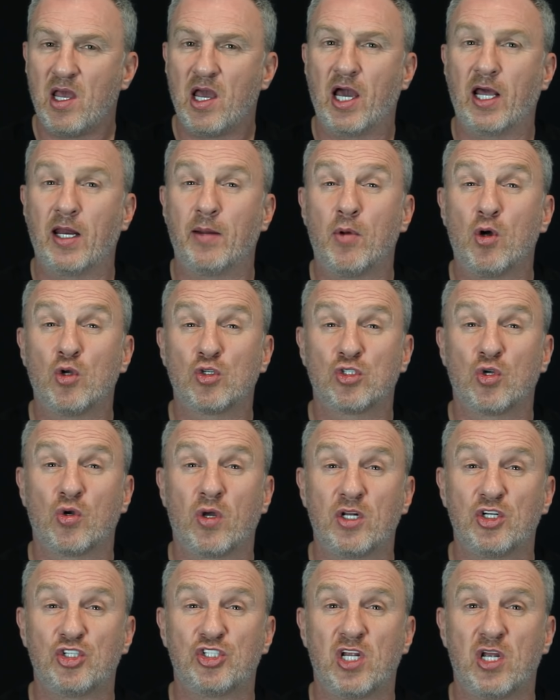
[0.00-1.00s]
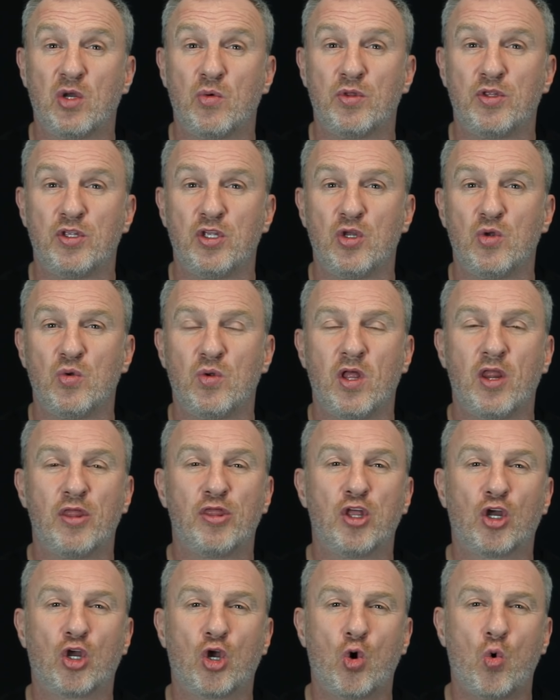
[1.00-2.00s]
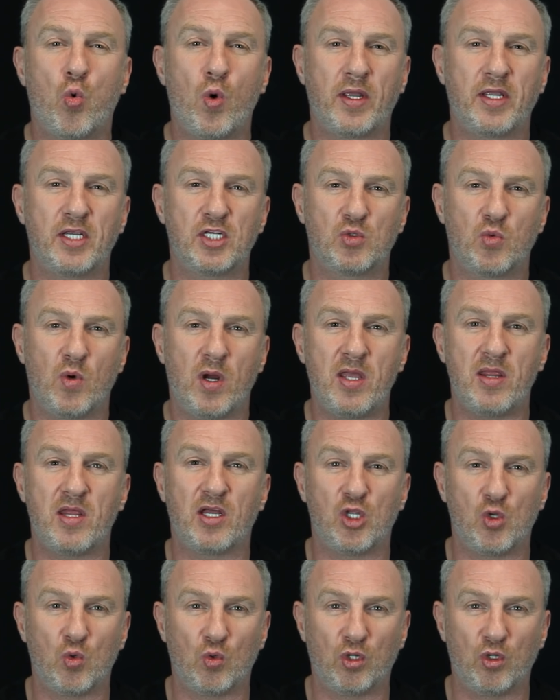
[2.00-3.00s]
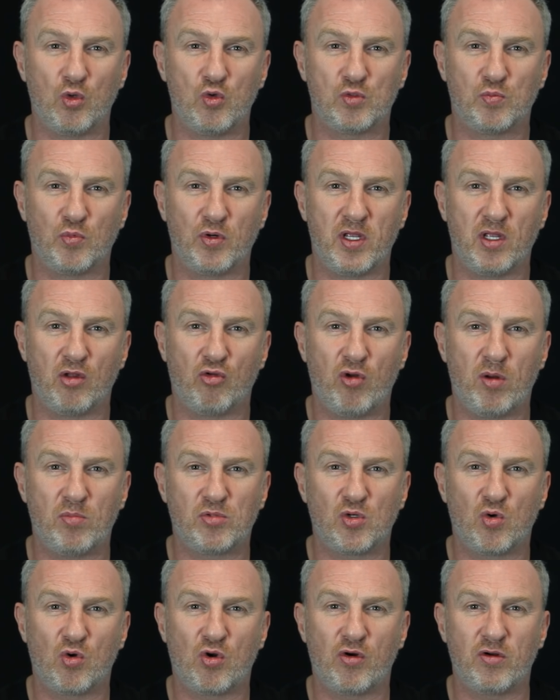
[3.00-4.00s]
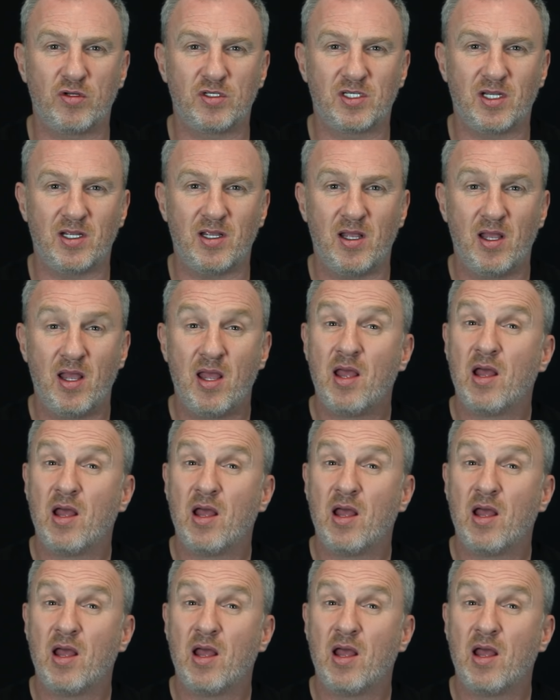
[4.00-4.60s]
and I'm also going to share with you the quickest way that you'll lose money in cryptocurrency